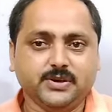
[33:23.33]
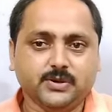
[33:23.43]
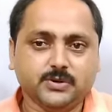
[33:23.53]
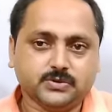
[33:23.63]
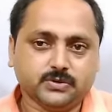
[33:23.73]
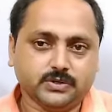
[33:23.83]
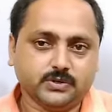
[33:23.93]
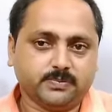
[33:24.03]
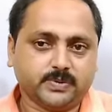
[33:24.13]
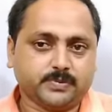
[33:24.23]
So your
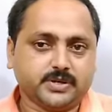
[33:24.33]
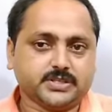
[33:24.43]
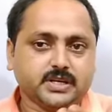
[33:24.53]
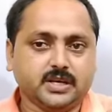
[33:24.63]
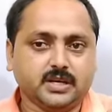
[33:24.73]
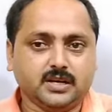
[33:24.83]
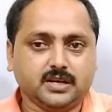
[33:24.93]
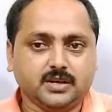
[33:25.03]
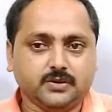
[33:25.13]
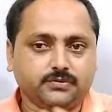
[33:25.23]
preparation,
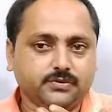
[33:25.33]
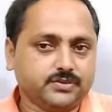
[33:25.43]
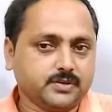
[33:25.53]
your future